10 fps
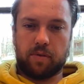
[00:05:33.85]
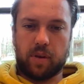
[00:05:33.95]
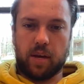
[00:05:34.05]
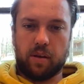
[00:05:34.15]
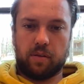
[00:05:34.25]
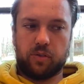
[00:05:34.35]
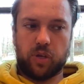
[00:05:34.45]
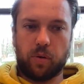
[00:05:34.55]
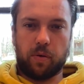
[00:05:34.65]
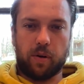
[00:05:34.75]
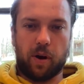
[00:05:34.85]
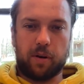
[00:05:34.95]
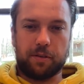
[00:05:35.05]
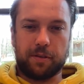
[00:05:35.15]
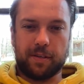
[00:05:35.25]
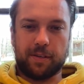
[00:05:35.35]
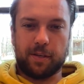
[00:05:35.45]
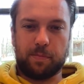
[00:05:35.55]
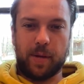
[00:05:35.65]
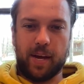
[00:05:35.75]
Okay, children are narcissists.
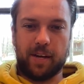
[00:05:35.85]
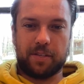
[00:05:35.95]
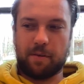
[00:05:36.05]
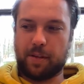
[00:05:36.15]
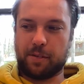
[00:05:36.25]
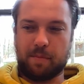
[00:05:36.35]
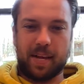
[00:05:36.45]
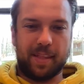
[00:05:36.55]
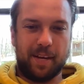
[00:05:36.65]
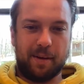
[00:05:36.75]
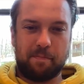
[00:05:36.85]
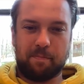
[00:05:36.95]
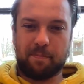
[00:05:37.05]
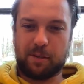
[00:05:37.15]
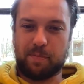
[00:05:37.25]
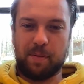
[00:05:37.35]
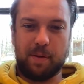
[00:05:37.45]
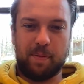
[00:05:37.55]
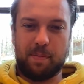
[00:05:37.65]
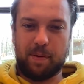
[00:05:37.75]
Let's be honest. Everything's about them. It's me,
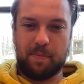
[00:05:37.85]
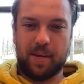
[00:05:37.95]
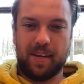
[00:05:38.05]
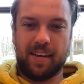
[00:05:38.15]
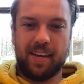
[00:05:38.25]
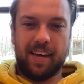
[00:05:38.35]
me, me, me, me.